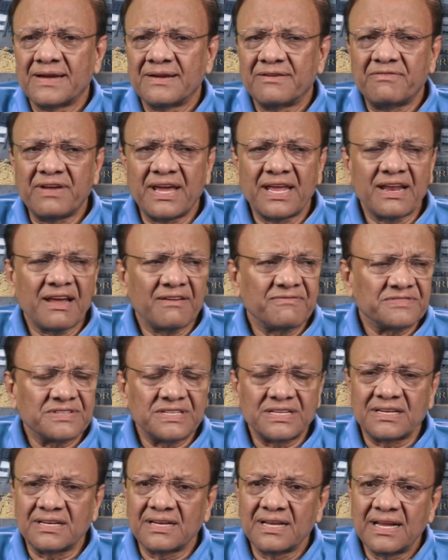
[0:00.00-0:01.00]
Where I've
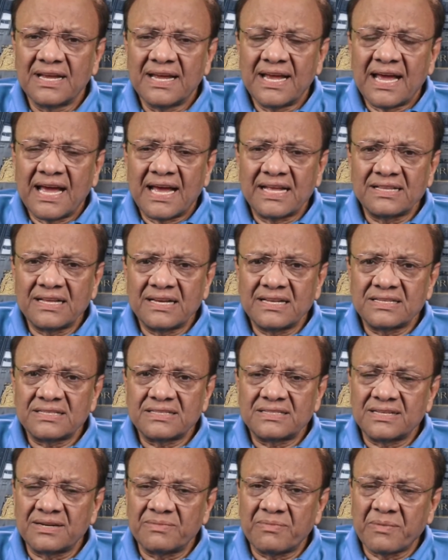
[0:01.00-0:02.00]
seen? And then
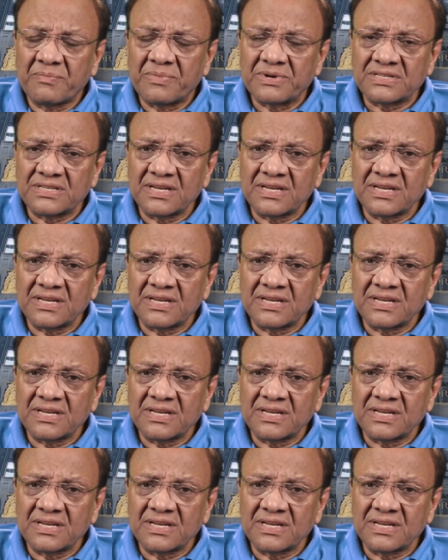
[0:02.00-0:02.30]
he remembers,